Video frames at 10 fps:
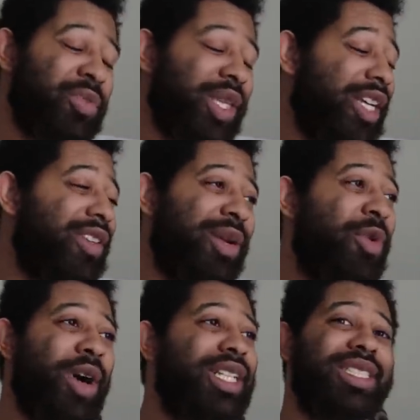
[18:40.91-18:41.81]
to believe that
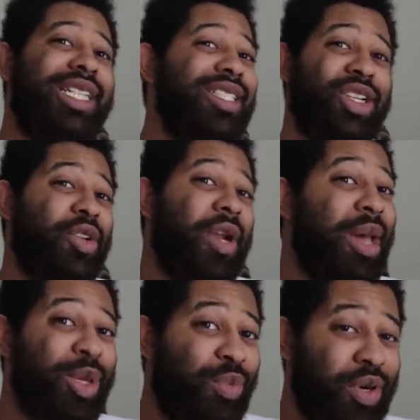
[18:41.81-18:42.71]
Emma Watson is a
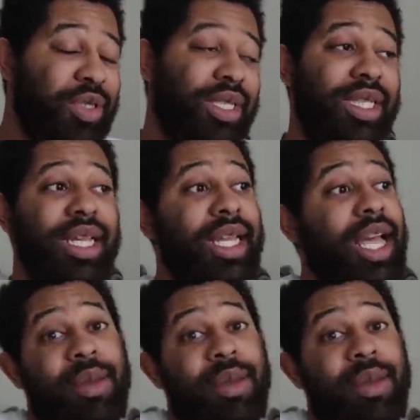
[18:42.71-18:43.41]
crappy person.